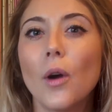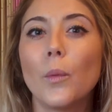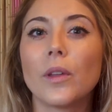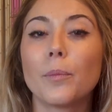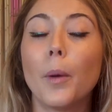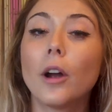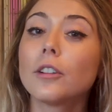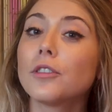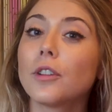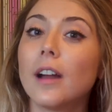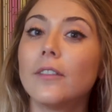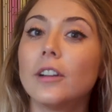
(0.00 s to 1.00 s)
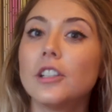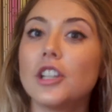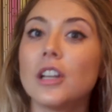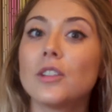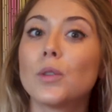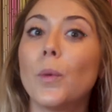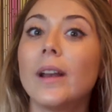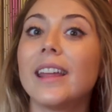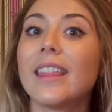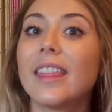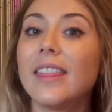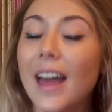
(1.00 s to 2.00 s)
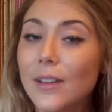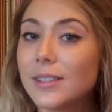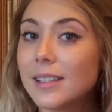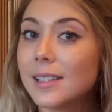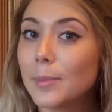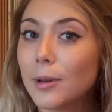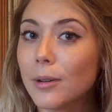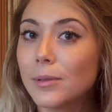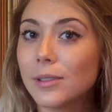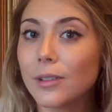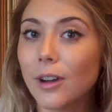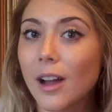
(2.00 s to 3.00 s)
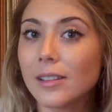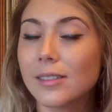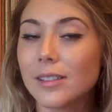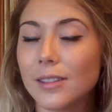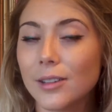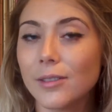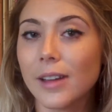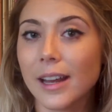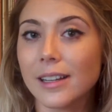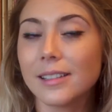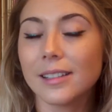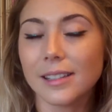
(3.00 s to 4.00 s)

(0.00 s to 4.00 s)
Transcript: with partial coverage in 20,000 zip codes across the United